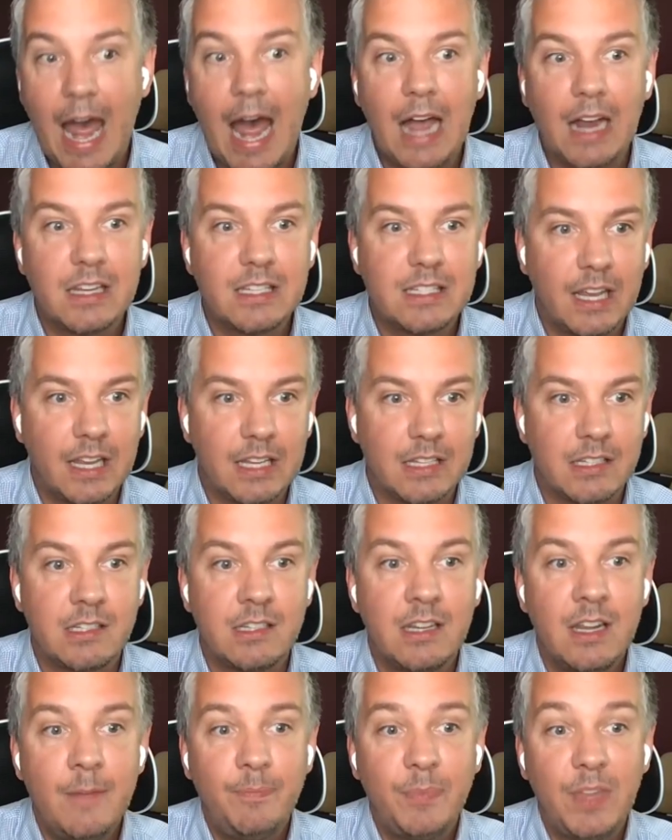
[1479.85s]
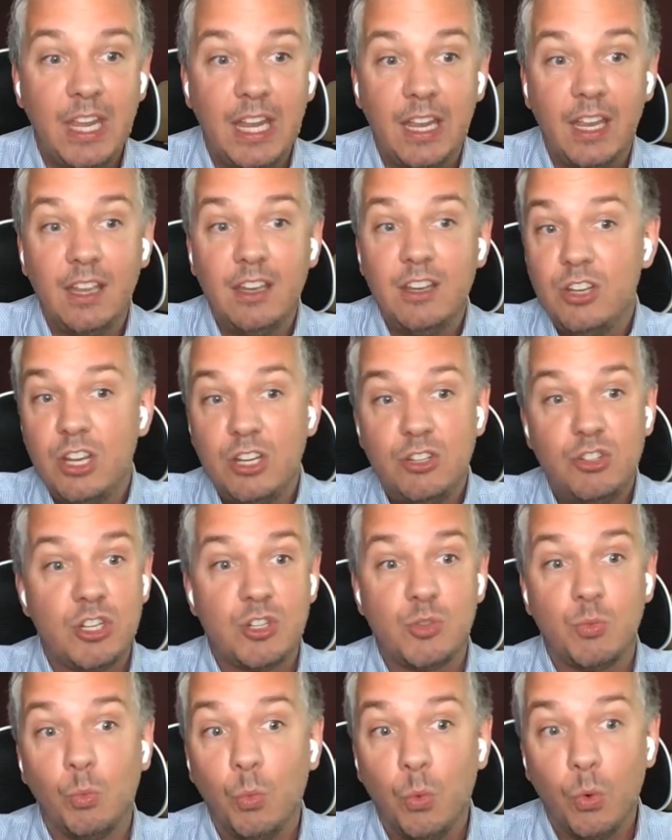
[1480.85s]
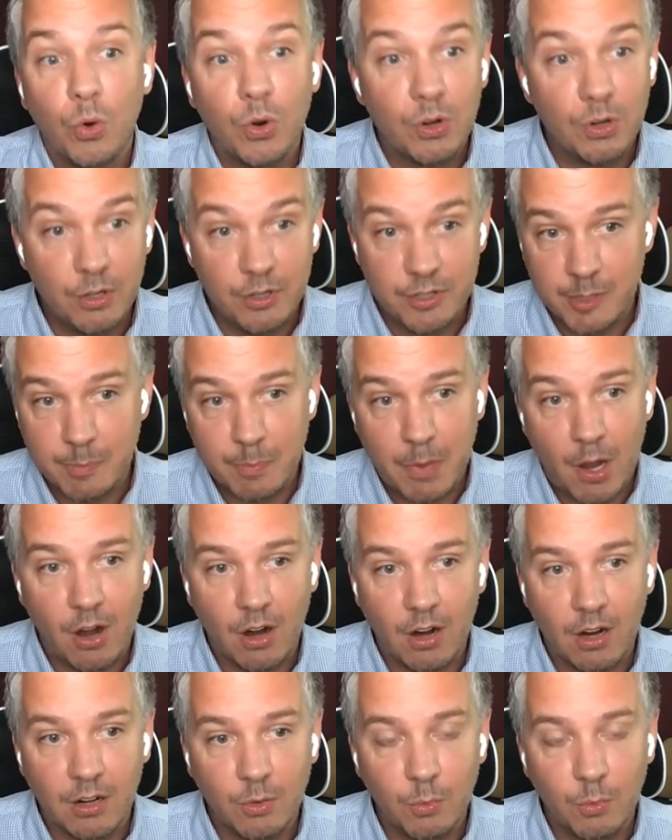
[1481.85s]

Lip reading: Access it just worlds apart